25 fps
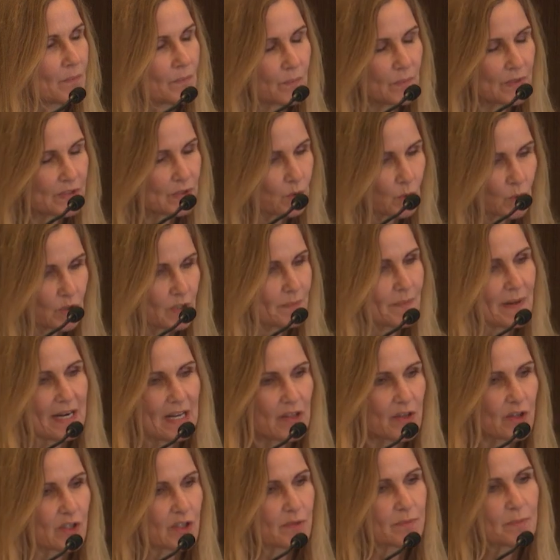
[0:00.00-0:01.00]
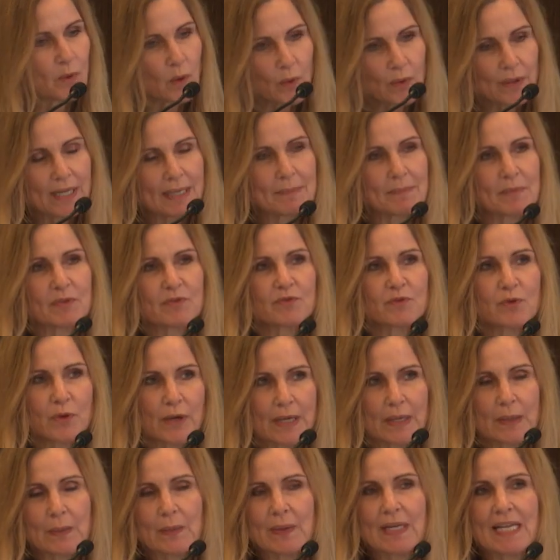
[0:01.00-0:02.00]
We talked about it this morning, but
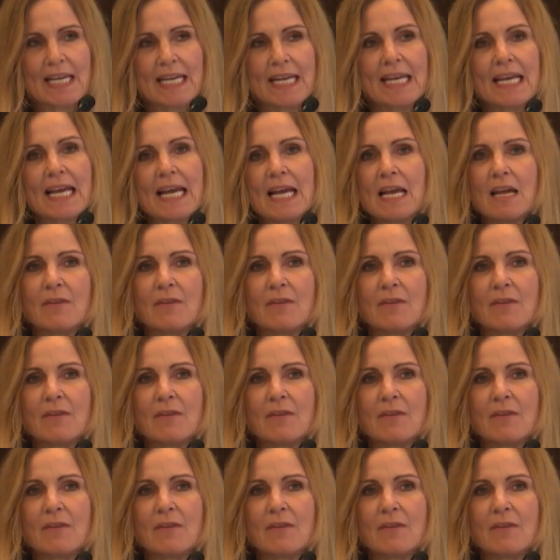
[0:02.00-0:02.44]
frequently,